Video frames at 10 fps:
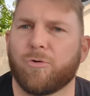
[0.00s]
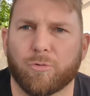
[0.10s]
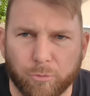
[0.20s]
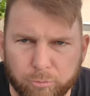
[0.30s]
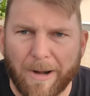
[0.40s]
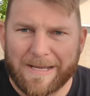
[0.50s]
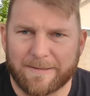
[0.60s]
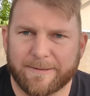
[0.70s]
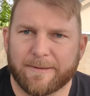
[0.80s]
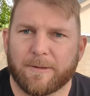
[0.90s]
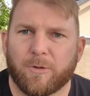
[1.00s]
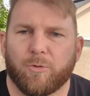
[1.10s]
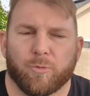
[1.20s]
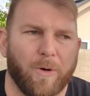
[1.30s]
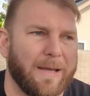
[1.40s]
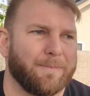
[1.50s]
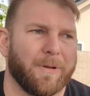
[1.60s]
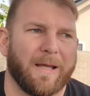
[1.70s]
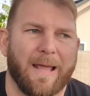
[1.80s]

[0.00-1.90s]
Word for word: Great, great play.